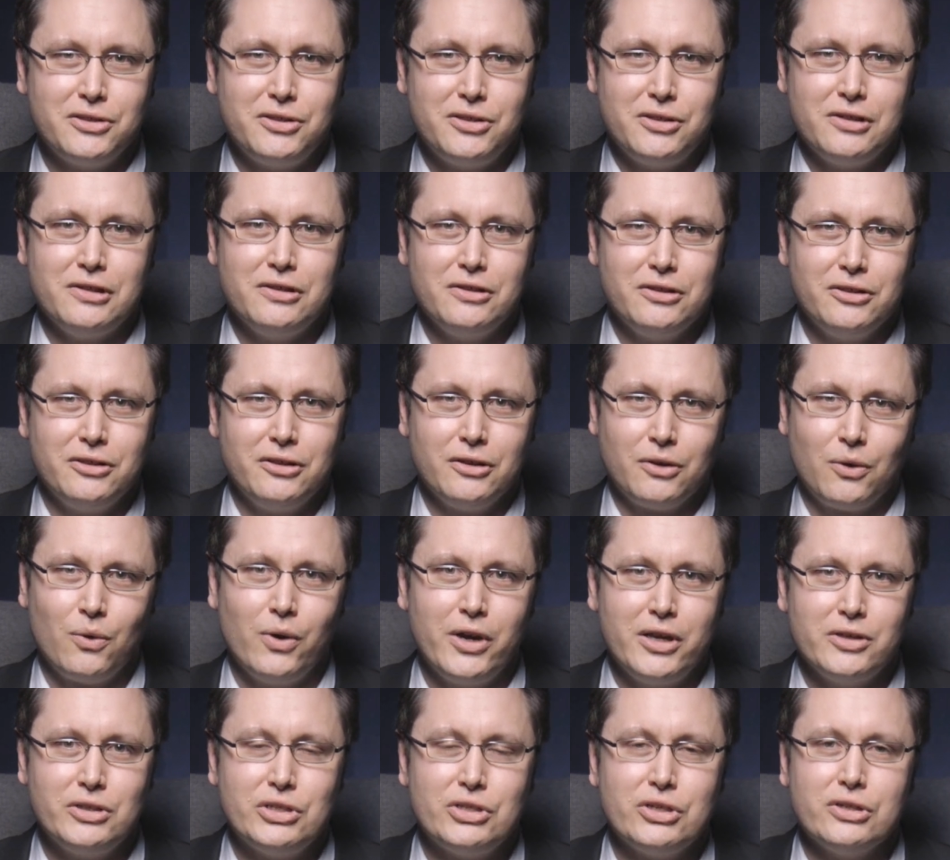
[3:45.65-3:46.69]
to the
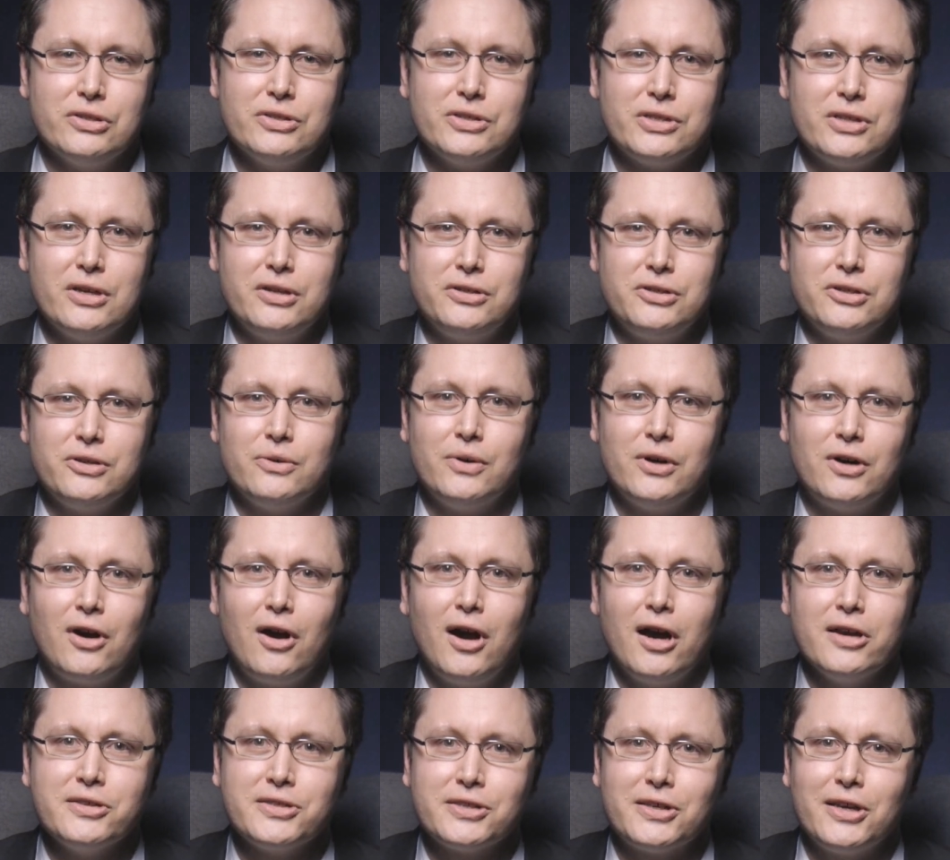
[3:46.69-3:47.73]
questions that you are
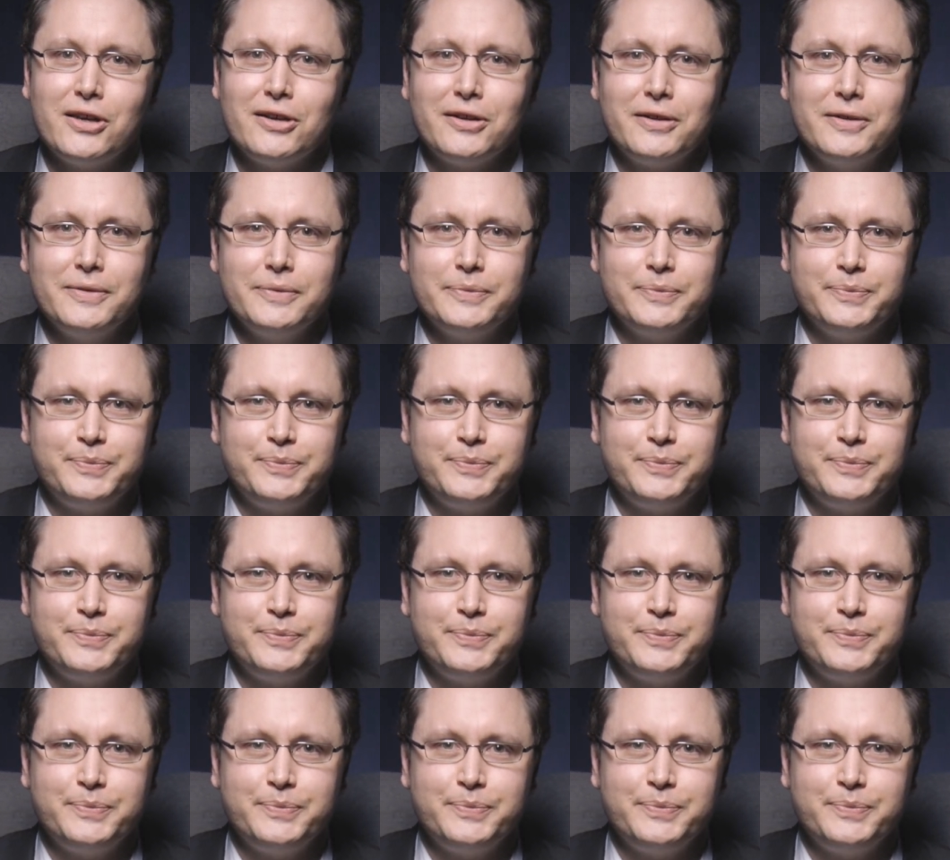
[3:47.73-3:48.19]
asking."